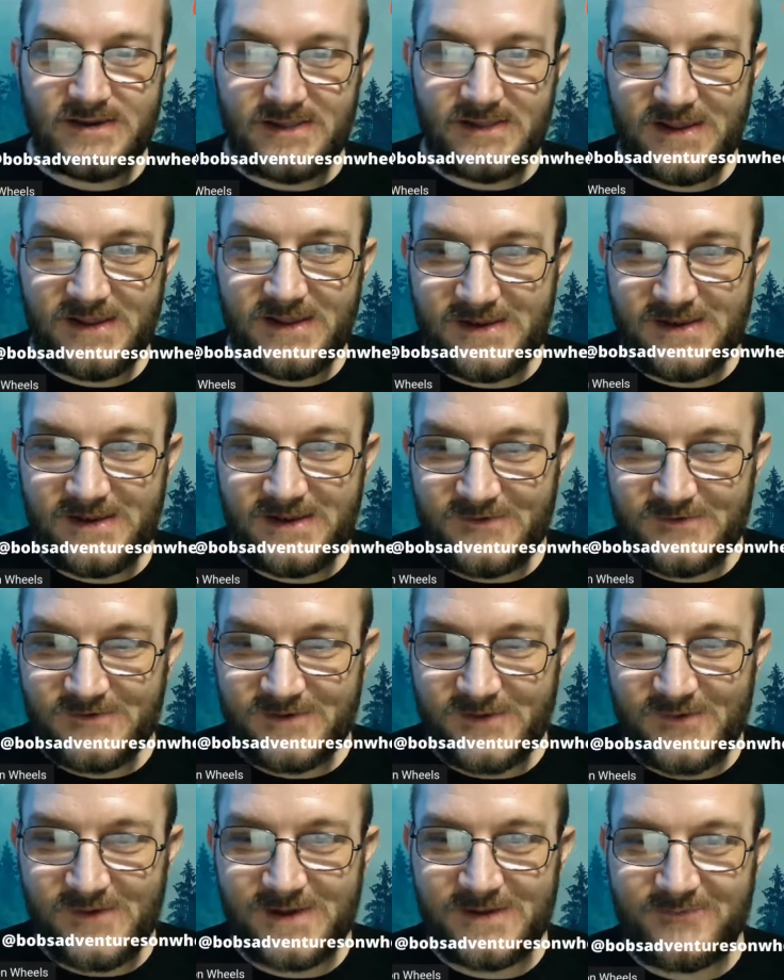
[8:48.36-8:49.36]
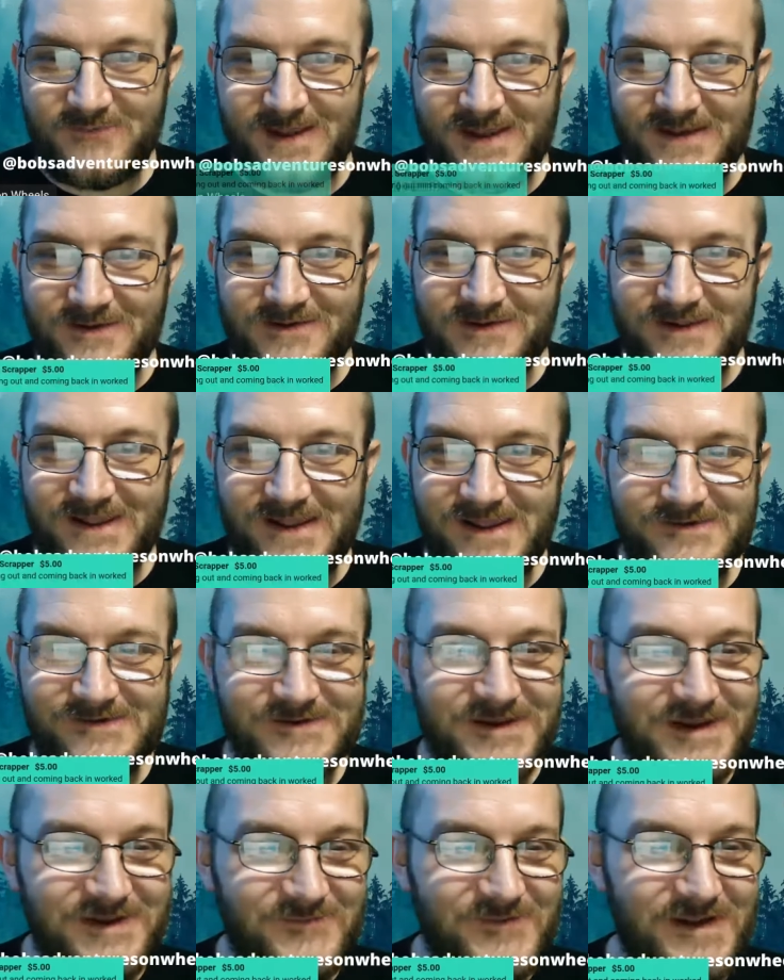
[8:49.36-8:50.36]
There you go. Going back,
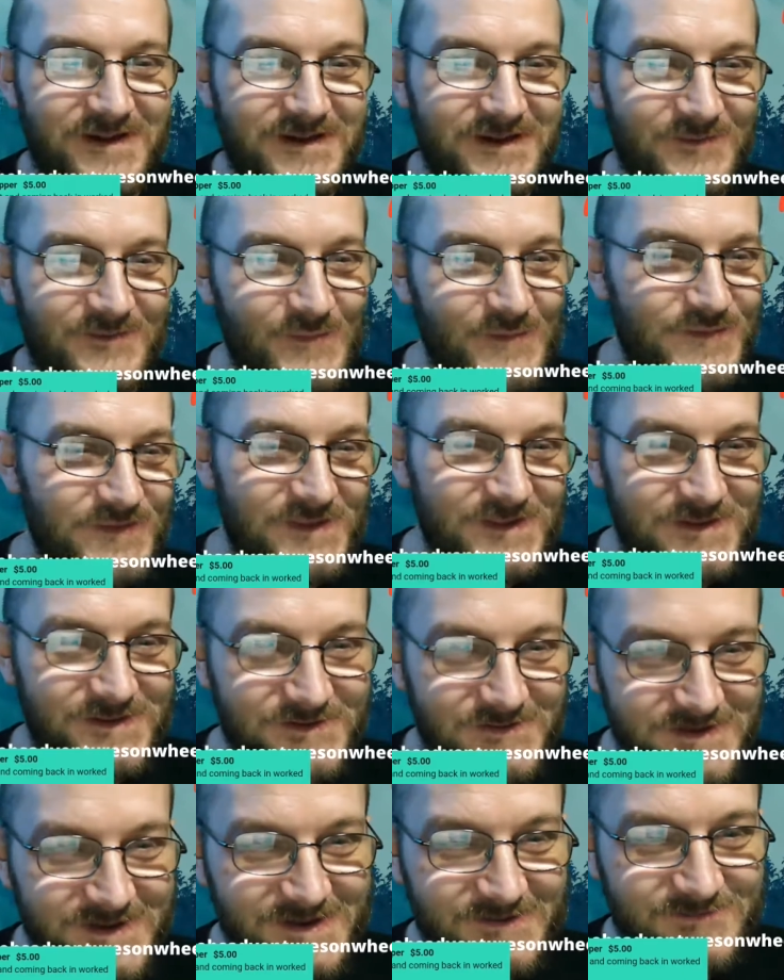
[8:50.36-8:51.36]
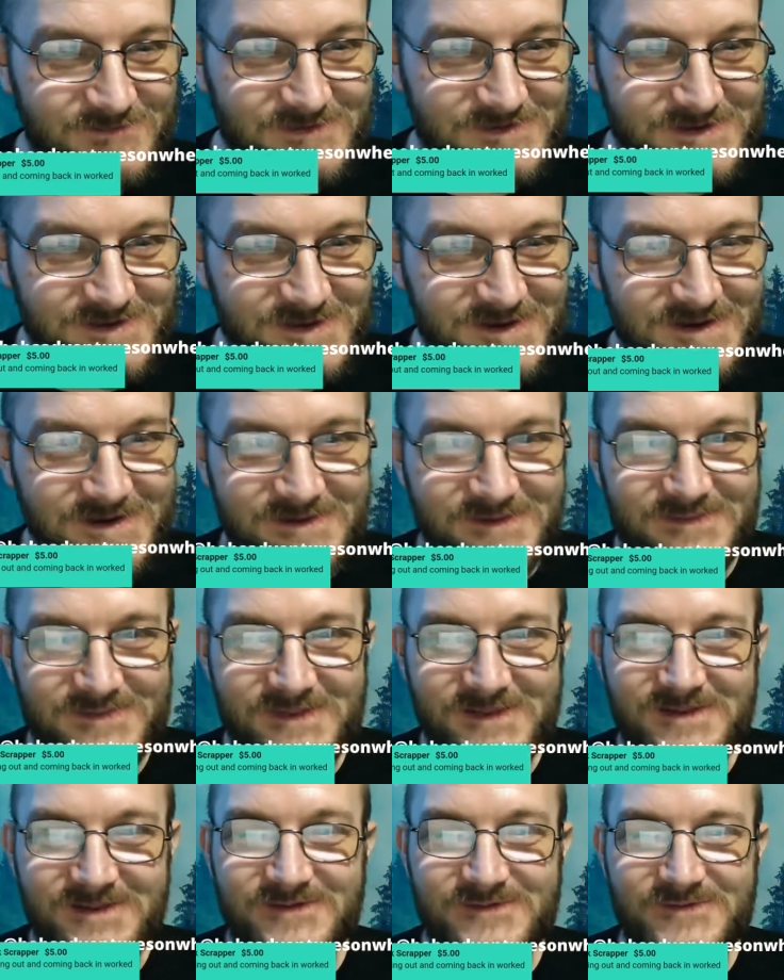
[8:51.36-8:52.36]
Captain came back in. Well, thank you, Captain Jack.
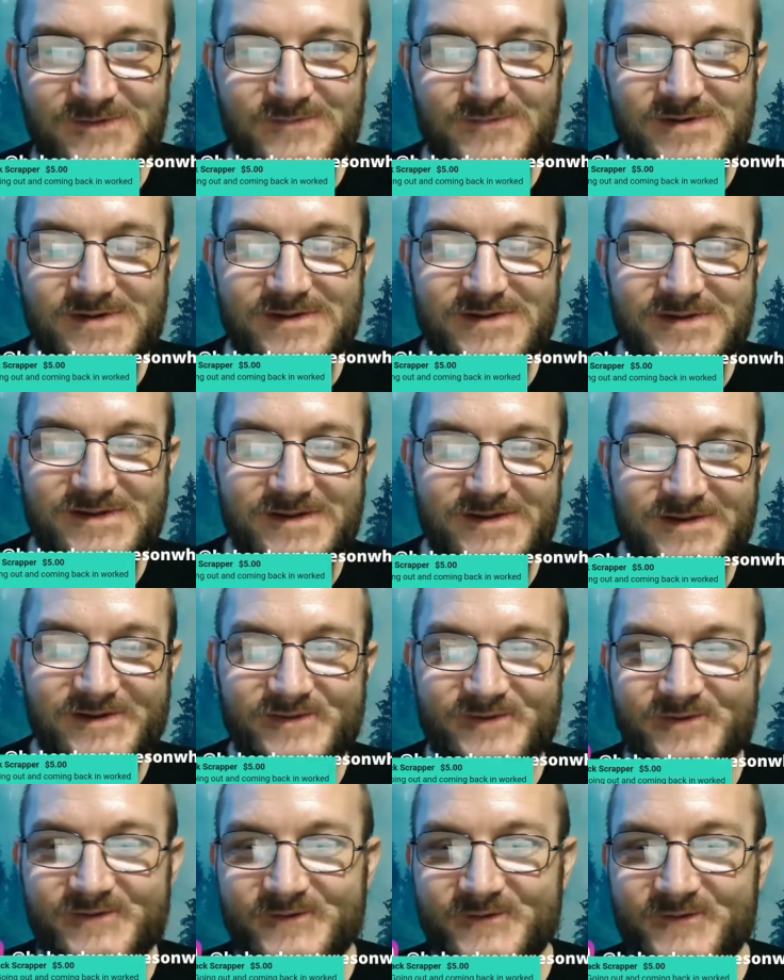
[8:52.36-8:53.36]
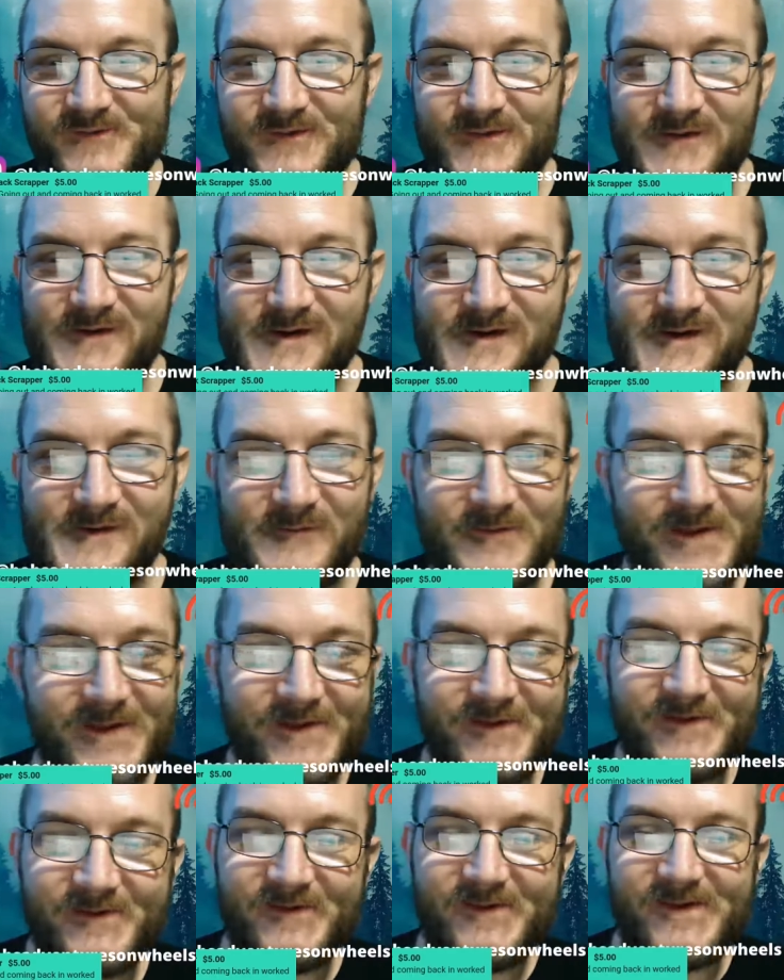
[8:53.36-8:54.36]
Thank you so much, guys. Oh
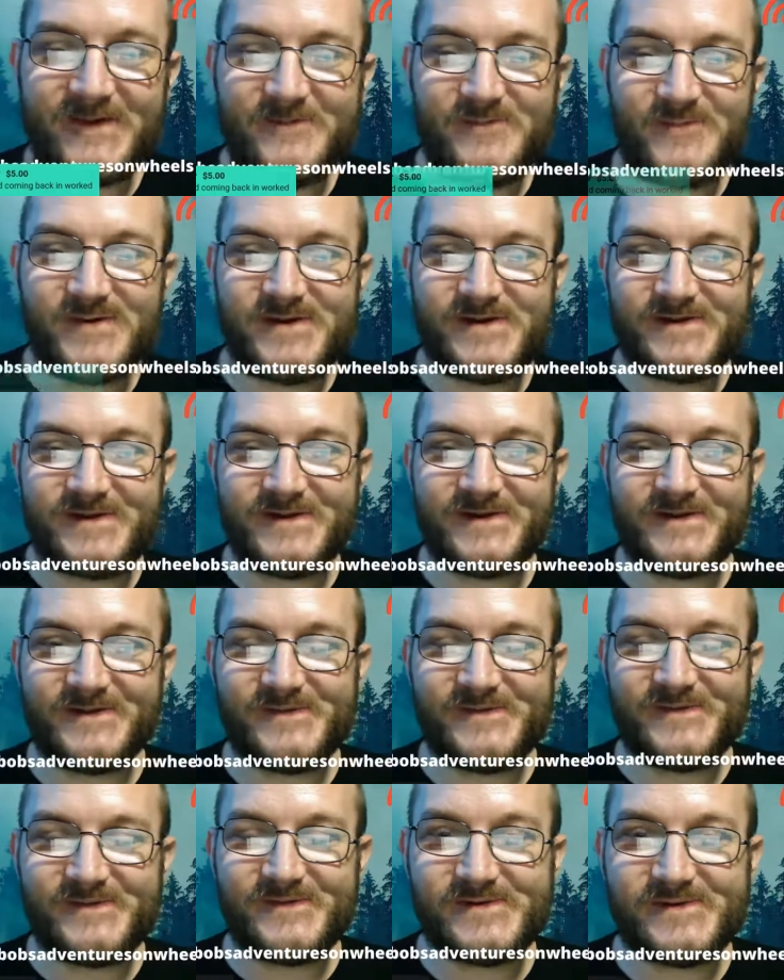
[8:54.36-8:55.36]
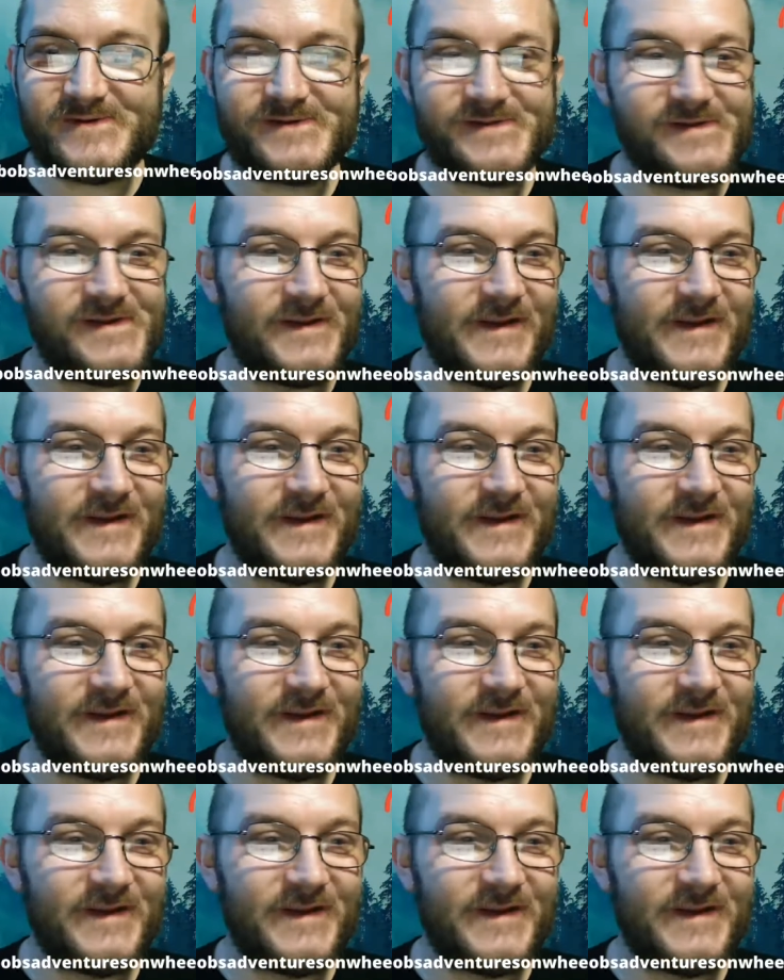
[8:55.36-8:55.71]
man, I appreciate it so much.